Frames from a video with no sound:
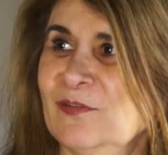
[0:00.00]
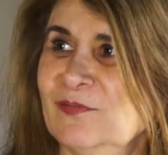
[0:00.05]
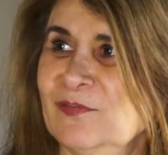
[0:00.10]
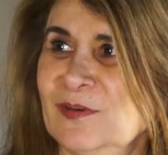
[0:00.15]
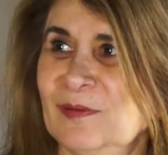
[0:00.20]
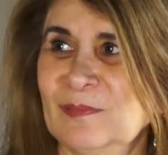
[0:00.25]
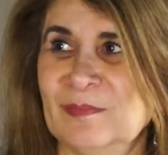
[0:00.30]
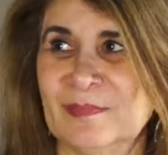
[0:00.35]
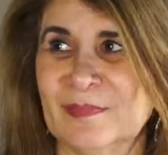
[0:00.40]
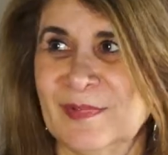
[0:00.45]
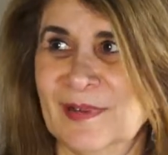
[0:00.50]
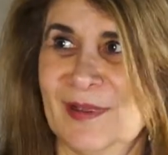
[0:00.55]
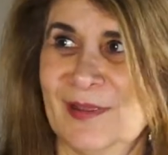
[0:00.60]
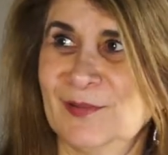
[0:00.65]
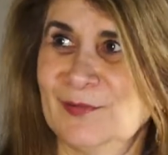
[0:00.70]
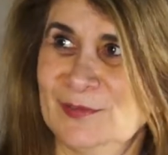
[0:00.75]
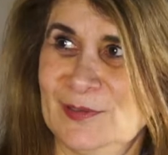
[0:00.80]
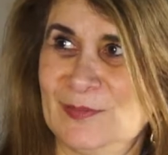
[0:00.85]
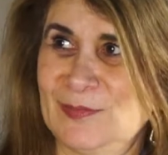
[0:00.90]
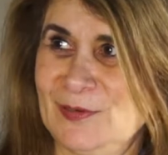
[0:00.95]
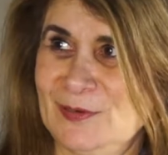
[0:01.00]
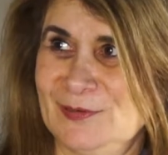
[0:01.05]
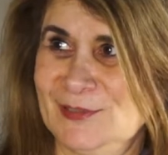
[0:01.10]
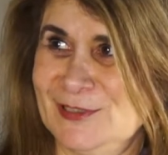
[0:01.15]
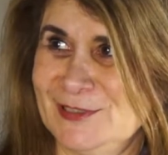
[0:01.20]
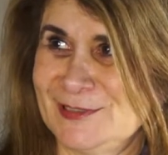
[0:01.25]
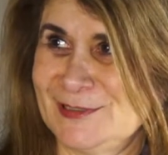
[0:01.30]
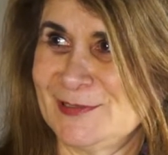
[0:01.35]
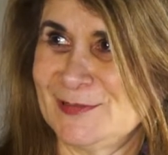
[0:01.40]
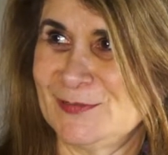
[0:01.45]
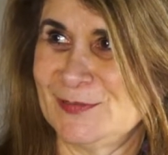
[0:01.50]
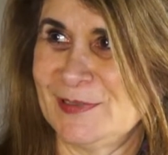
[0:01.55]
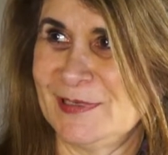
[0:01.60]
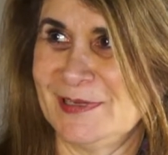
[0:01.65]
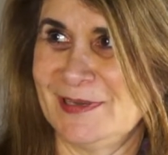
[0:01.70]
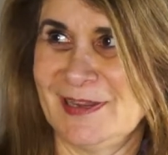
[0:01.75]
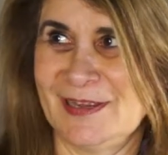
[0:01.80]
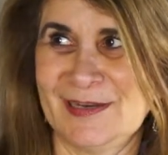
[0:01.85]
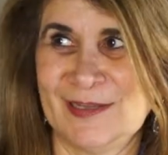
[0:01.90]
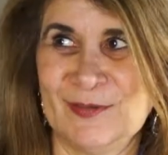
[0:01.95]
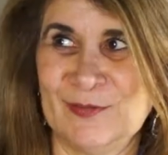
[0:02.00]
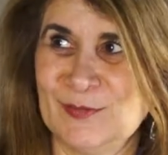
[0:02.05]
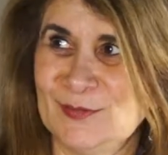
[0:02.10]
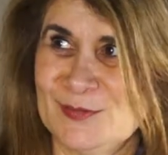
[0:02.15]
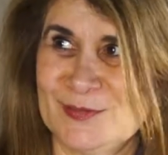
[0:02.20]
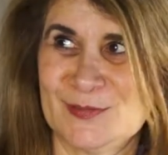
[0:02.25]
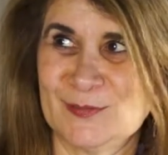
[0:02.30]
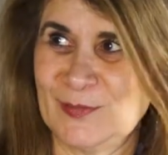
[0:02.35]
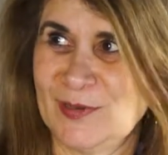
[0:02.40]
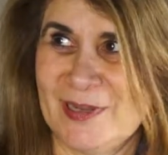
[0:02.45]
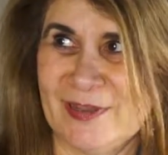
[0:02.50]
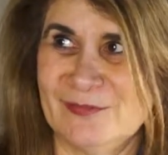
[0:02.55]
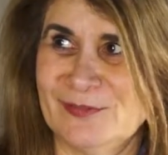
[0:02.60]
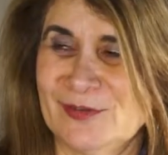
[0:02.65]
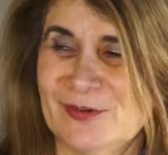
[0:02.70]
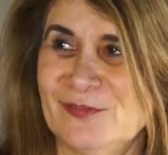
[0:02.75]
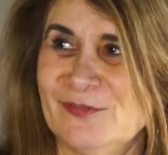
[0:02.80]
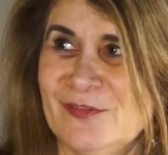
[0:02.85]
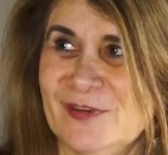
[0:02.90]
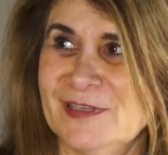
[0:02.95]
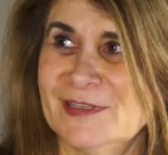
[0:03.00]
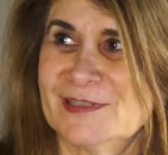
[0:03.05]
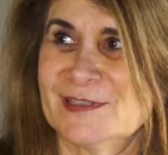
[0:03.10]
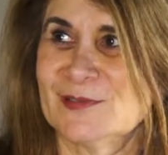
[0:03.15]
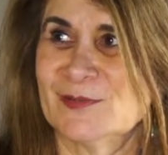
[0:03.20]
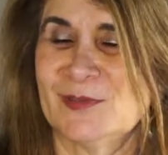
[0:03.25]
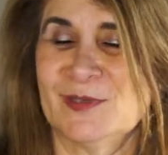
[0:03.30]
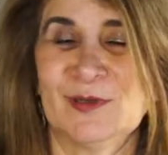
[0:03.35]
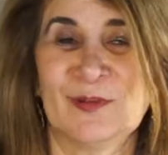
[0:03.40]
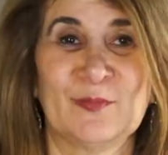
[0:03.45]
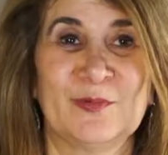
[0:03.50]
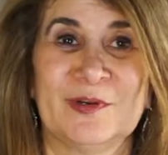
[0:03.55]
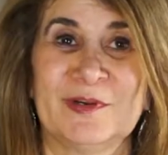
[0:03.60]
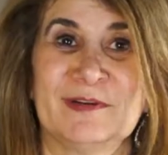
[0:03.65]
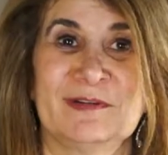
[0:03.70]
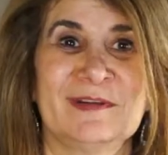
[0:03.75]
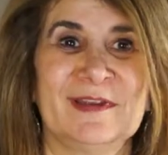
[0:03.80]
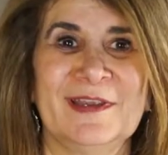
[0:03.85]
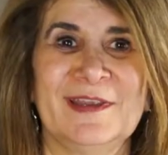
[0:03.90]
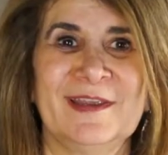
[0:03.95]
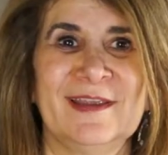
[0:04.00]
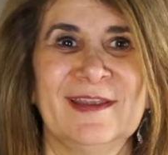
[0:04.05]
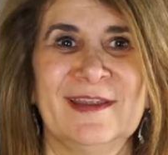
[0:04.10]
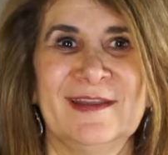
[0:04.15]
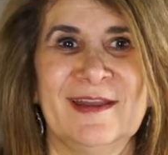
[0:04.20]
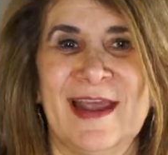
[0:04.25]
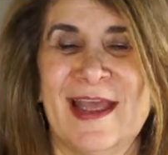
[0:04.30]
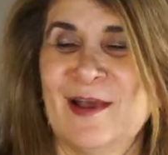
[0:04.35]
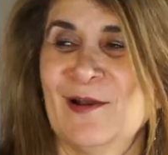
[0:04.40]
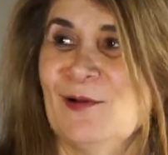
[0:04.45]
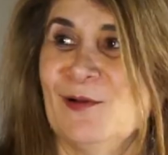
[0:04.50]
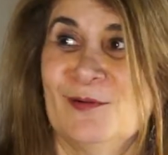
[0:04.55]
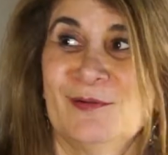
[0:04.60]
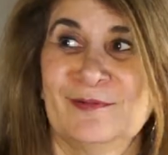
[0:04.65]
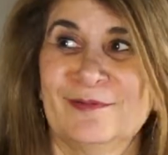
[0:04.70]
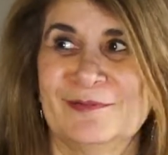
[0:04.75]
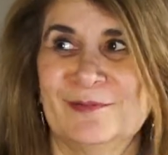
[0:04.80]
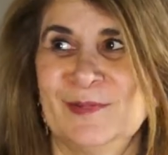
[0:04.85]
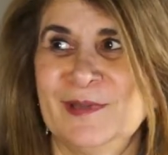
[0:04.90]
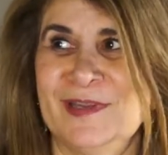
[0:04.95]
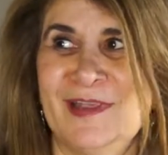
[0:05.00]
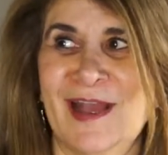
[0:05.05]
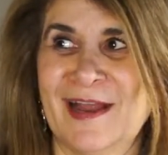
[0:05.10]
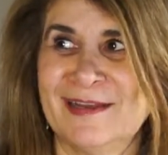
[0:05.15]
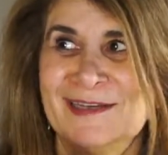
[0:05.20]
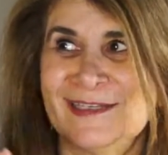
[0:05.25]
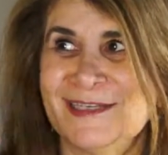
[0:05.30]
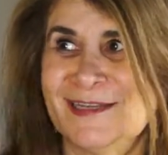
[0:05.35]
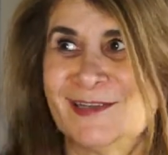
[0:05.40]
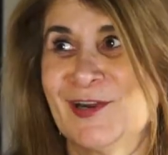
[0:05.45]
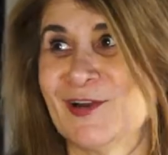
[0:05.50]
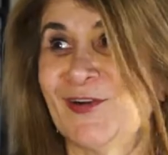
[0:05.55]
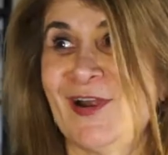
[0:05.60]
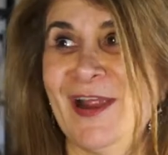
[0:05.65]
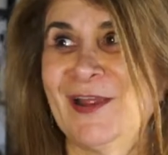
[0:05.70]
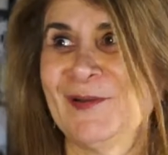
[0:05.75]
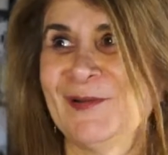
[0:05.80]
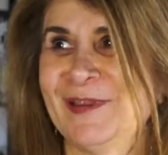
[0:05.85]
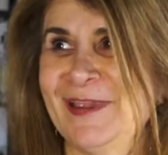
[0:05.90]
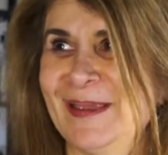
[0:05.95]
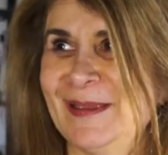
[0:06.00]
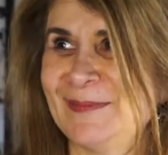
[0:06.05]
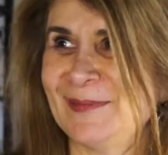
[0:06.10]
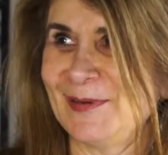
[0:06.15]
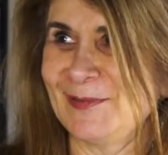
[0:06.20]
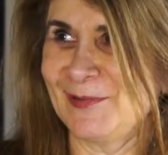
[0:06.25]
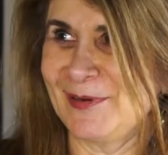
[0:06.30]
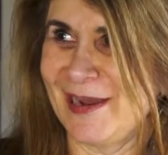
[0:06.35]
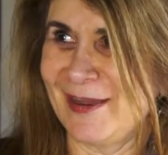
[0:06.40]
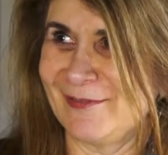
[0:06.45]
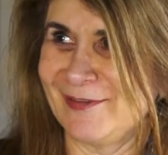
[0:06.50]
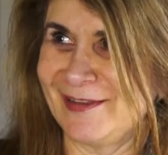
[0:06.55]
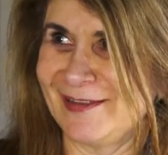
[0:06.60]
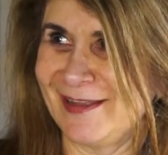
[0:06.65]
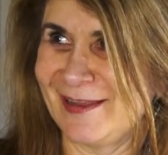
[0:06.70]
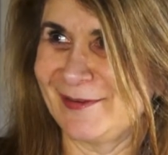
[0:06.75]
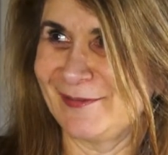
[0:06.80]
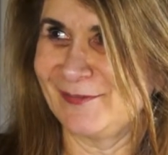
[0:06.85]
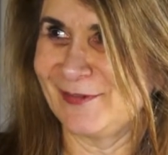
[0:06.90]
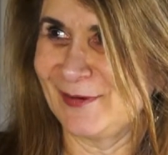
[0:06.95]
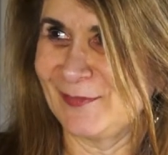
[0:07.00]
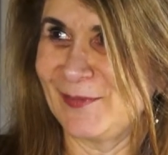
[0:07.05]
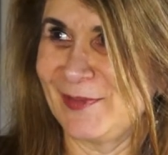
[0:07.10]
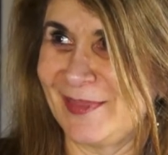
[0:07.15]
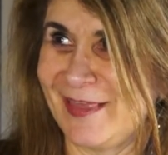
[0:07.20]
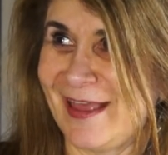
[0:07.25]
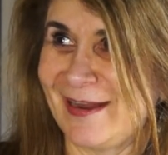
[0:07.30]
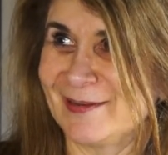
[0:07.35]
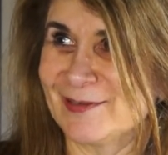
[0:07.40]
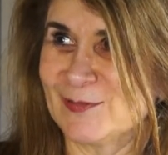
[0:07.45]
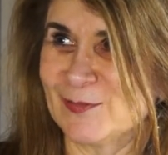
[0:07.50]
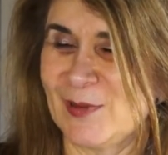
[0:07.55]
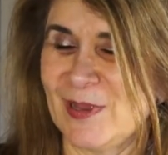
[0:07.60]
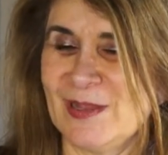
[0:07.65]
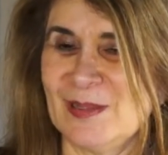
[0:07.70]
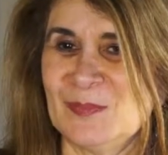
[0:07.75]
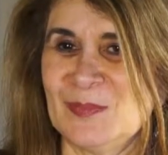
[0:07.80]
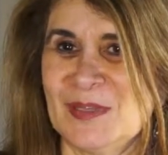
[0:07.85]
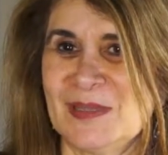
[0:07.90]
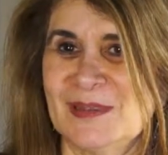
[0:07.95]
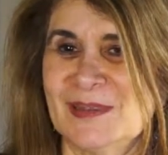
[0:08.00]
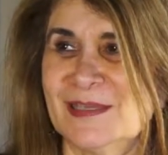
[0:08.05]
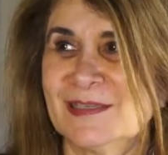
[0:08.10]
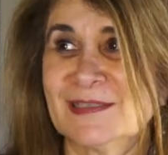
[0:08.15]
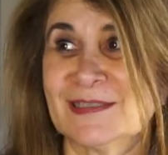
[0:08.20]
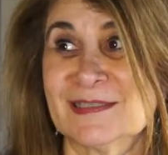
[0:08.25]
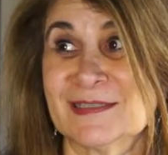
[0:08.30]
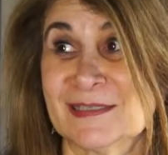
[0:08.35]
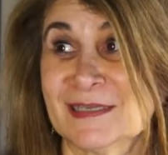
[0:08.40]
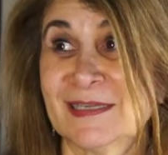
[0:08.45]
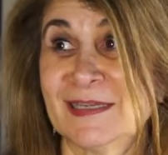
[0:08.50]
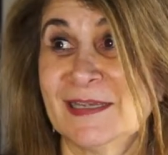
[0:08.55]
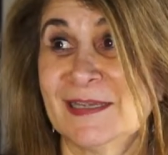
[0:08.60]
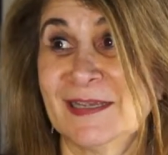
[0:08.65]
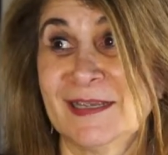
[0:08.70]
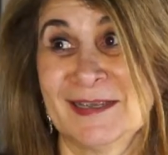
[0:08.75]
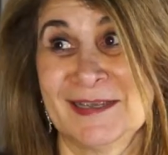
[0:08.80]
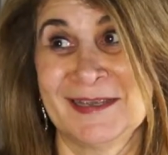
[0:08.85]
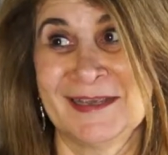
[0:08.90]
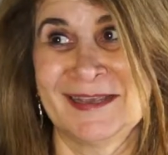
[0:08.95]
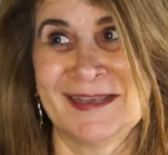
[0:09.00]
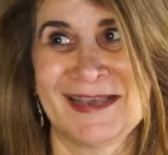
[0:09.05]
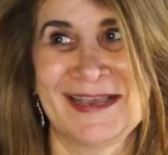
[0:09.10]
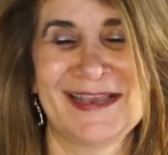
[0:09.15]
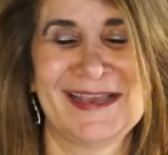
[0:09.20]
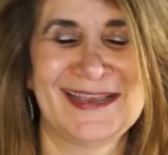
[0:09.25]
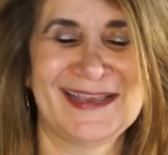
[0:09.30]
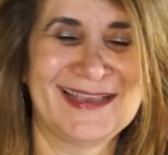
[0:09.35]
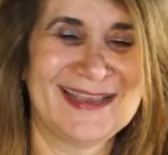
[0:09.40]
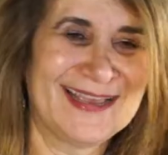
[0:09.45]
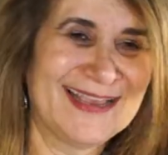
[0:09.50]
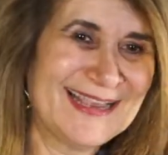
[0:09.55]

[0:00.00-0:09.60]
from other approaches. Okay. We kind of use whatever fits. You know, we're now we got into cryo-EM and we're having a lot of fun with that as well. But we're going to talk is, about that in a minute.